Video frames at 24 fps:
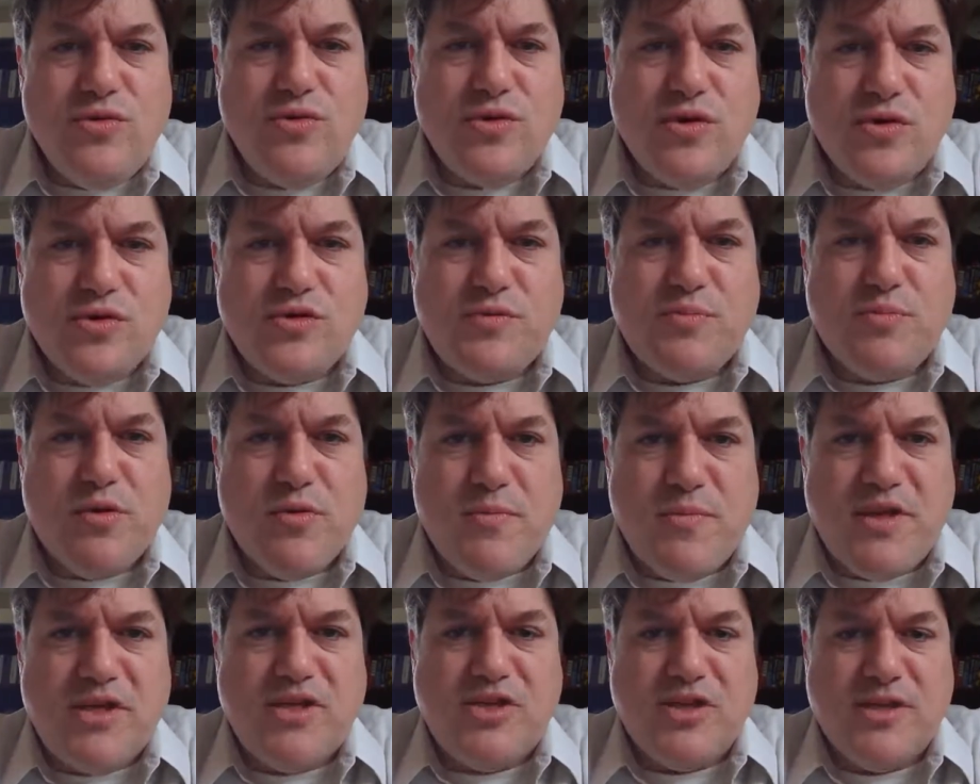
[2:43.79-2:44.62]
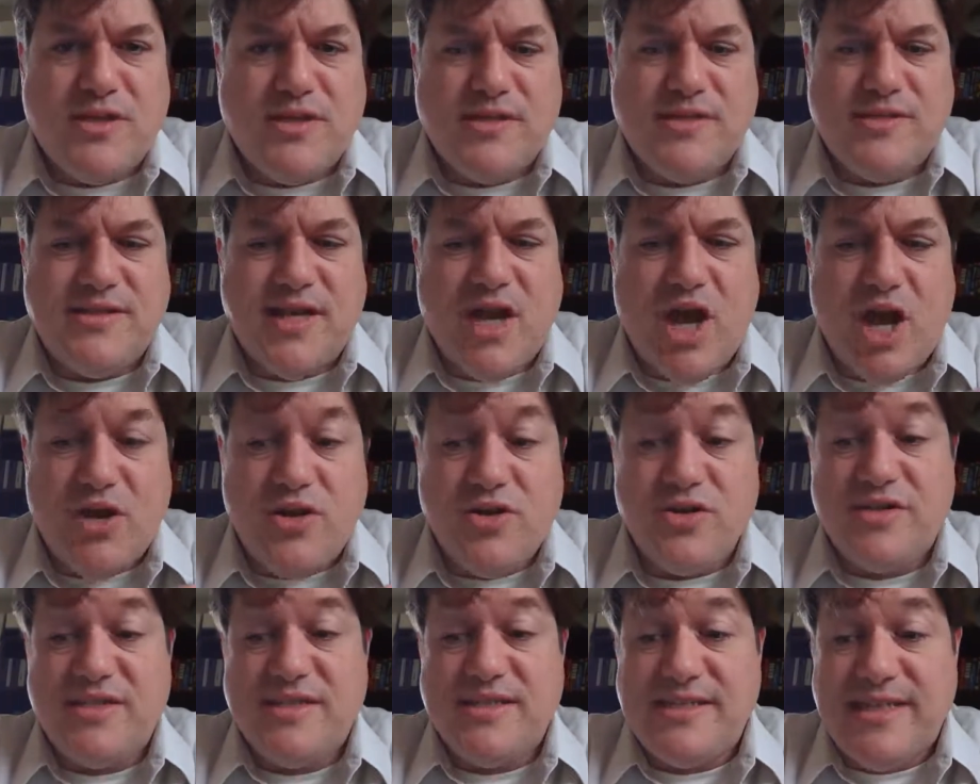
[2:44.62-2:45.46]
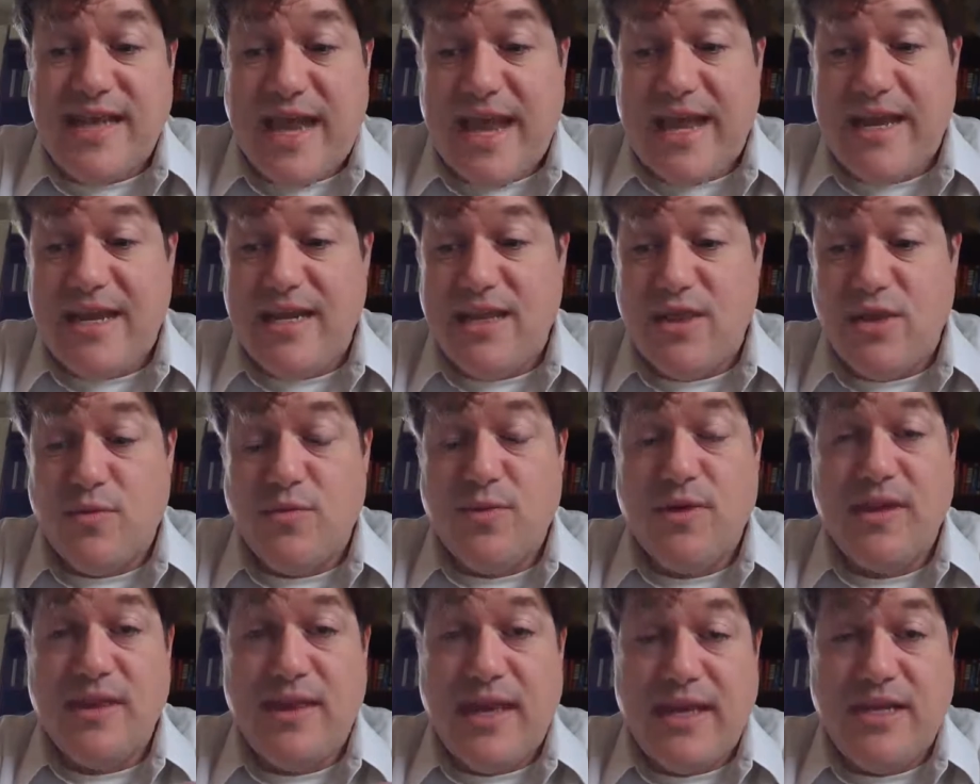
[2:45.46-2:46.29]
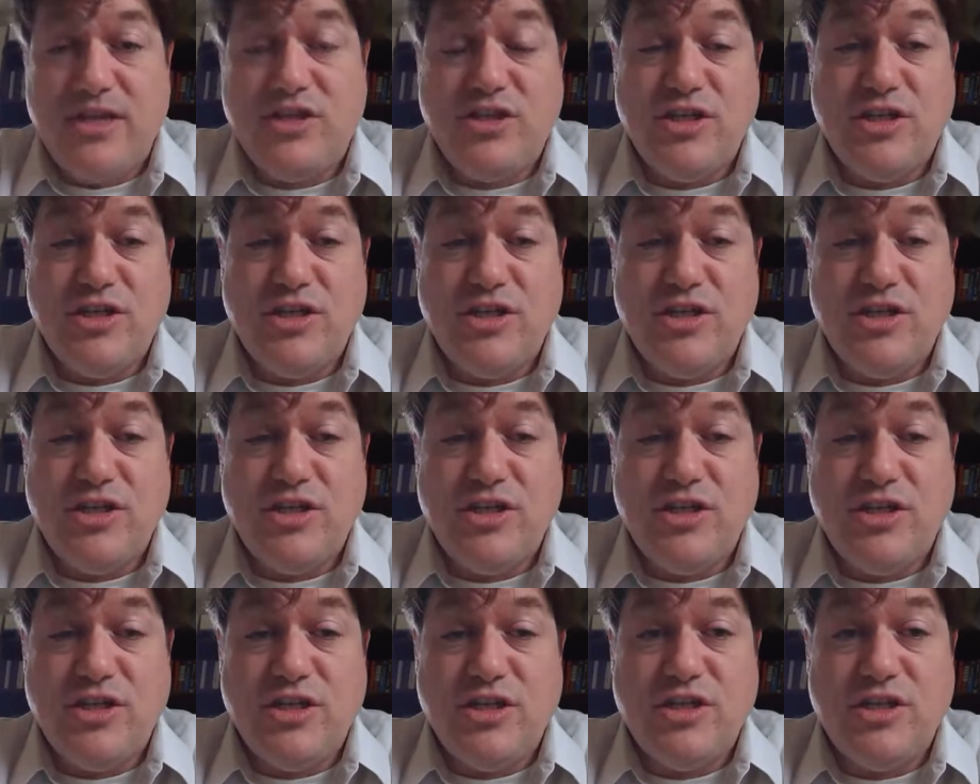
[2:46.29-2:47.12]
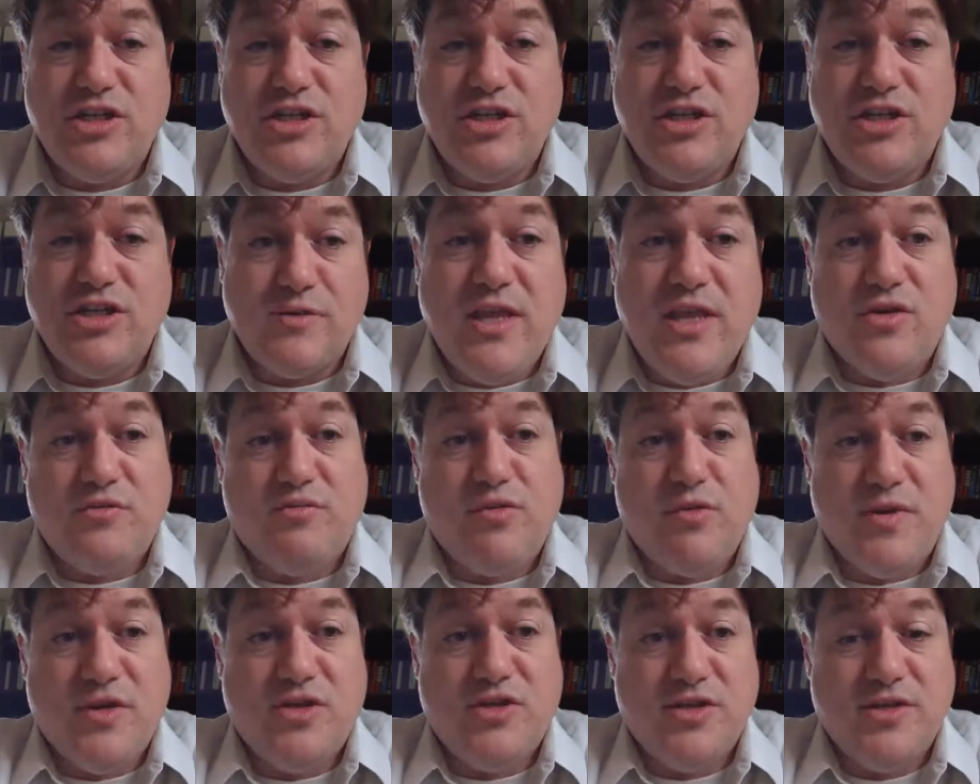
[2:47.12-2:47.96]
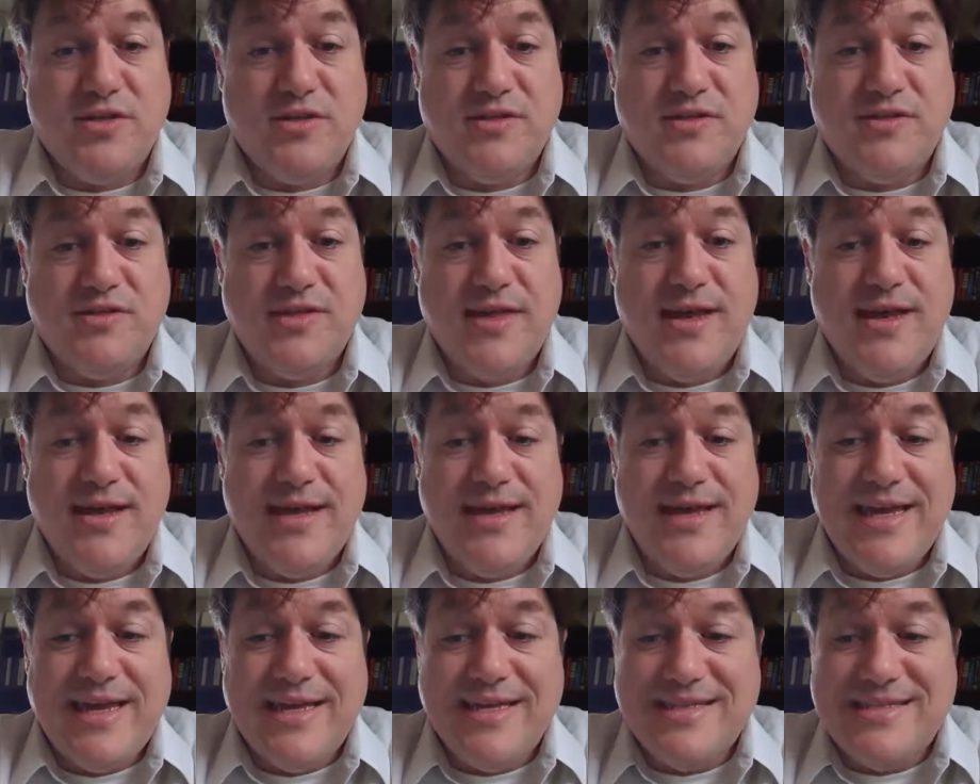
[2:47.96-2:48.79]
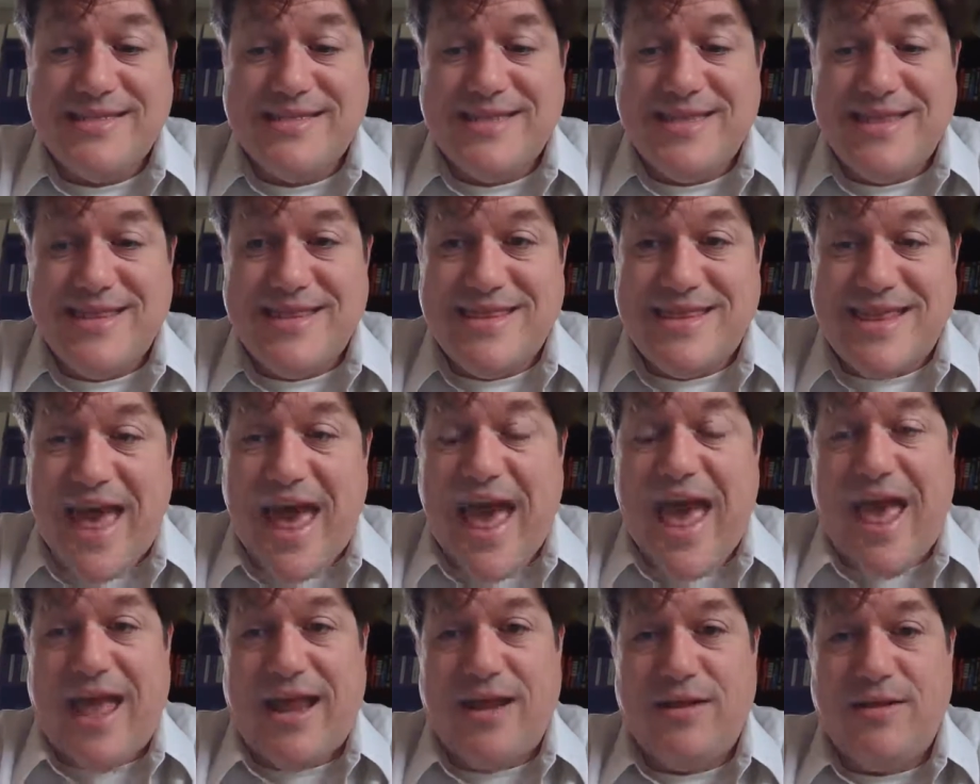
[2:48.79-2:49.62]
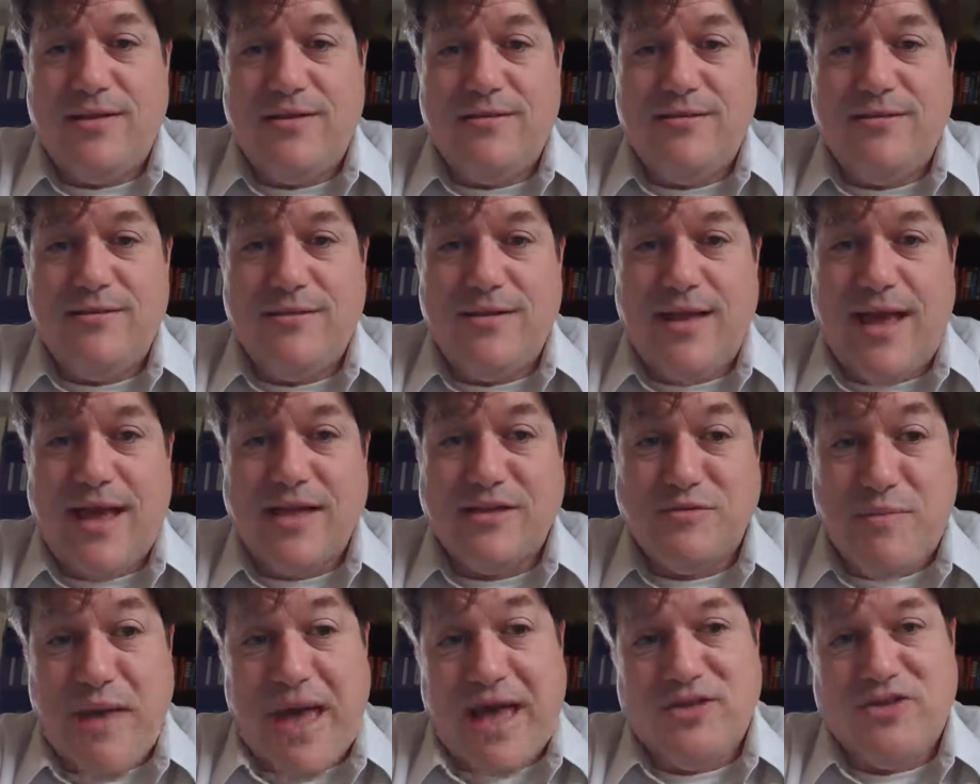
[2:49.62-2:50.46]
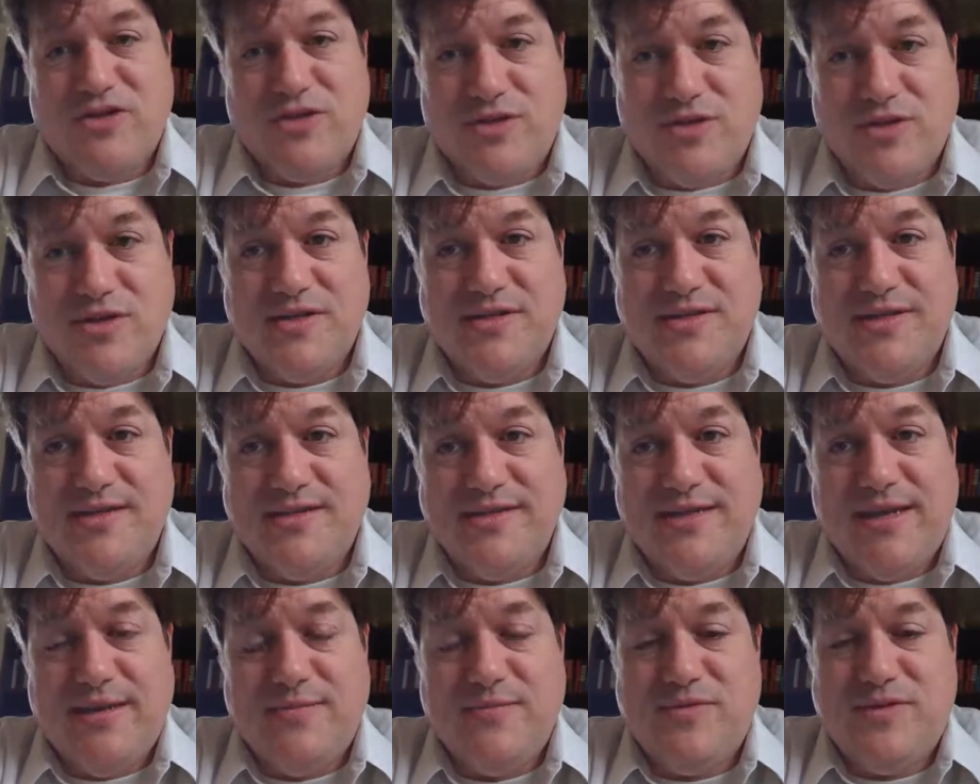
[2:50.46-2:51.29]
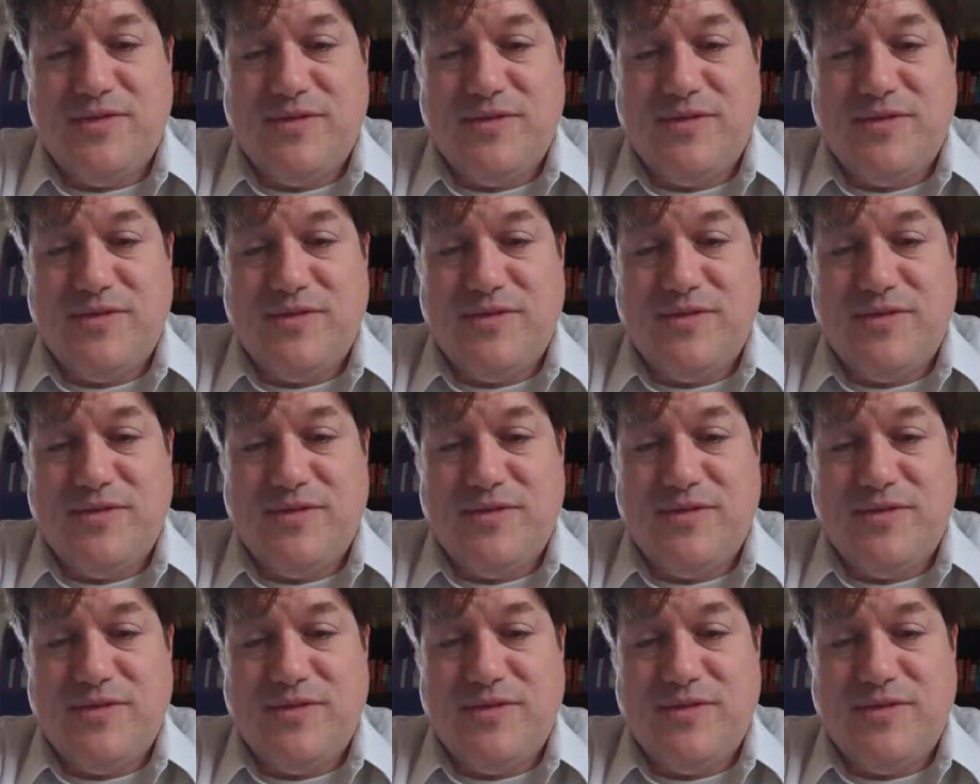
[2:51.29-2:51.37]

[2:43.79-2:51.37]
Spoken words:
those permissions and understanding the relationships between those permissions, is that as magical as it seems?